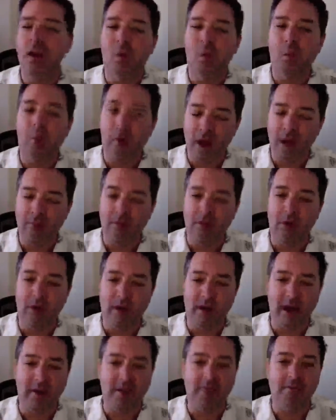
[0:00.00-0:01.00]
What I'm doing
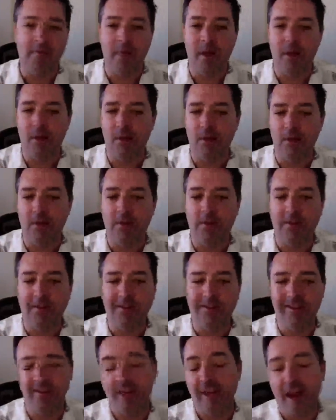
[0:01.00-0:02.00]
now for my bonuses
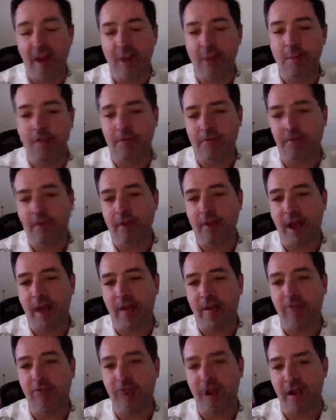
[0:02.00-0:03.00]
is that I'm offering
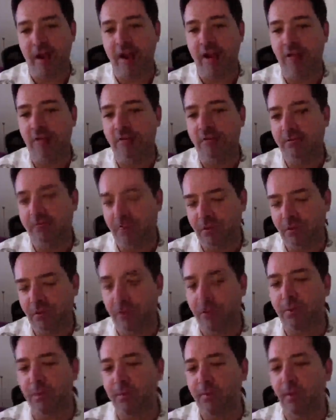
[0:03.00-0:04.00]
live training to
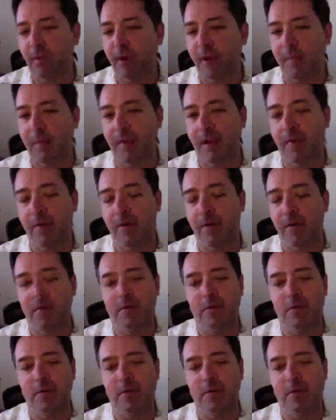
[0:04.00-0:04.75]
people that buy bonus.